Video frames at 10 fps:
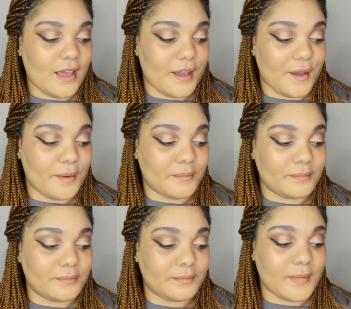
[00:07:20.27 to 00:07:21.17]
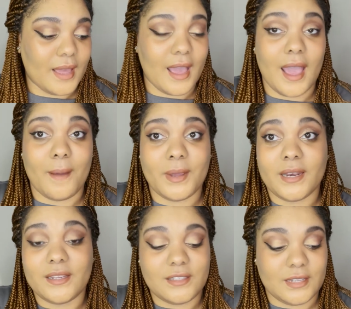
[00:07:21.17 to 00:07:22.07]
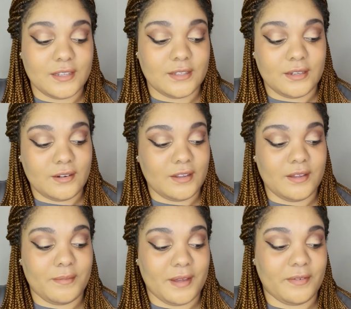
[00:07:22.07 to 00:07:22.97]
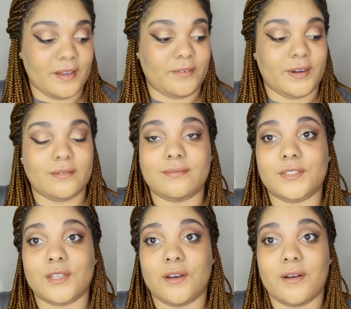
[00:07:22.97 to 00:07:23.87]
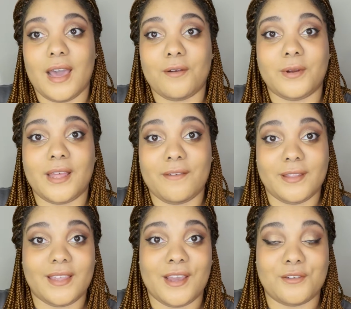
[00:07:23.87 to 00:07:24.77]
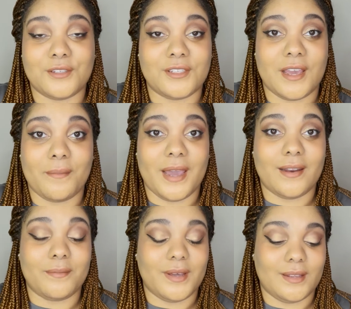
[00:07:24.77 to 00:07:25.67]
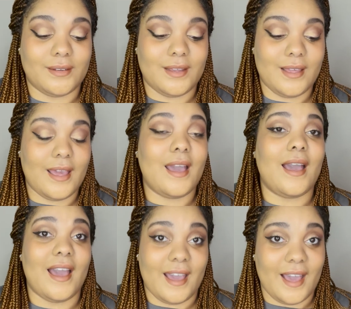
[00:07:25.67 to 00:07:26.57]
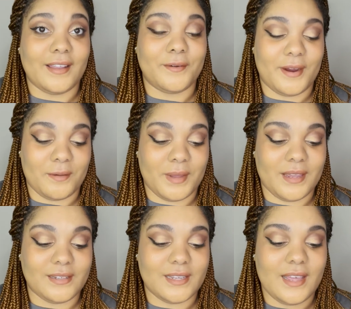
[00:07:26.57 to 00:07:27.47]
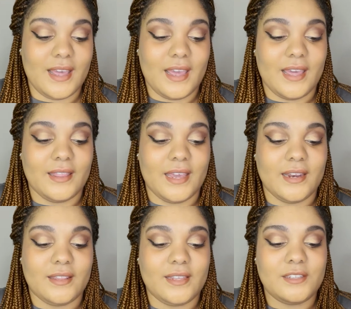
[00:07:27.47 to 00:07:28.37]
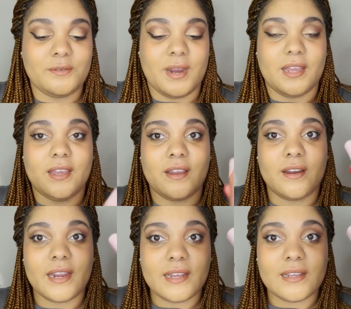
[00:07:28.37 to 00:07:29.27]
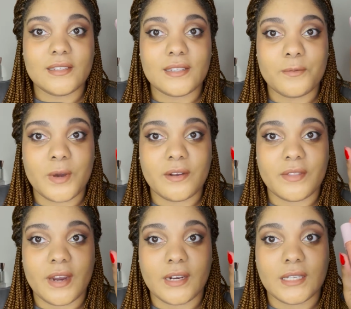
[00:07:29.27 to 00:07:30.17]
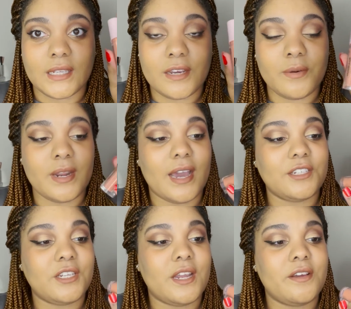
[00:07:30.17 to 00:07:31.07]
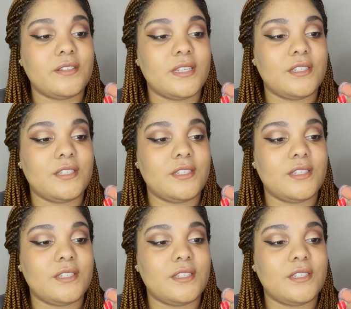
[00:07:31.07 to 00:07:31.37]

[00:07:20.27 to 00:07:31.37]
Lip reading: I mean, it's literally my favorite, so I don't really have anything else to say about it, but I highly recommend. And then this right here is one of their liquid eyeshadows.